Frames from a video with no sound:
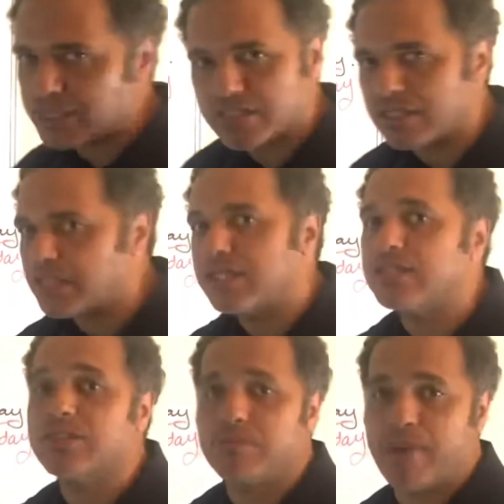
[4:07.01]
Sunday, it
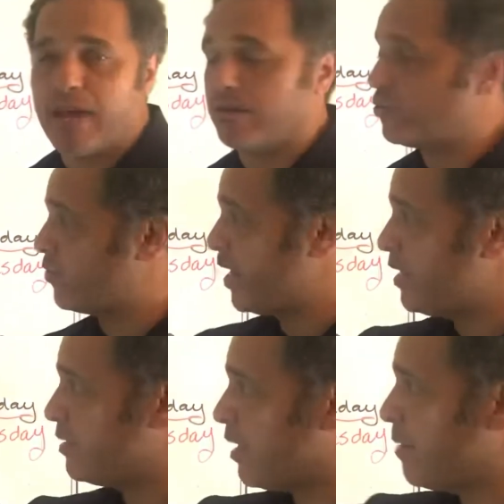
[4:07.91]
doesn't matter. So
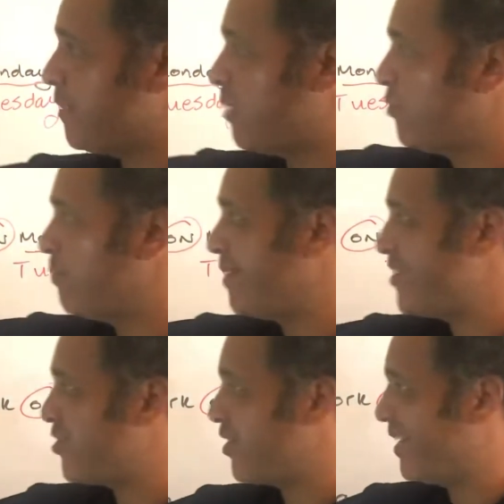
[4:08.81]
anytime that we
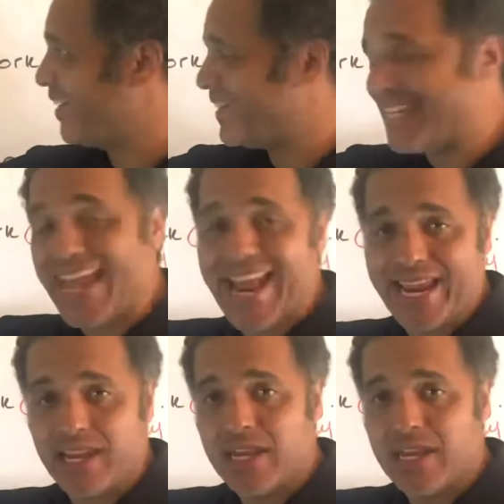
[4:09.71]
mention a day,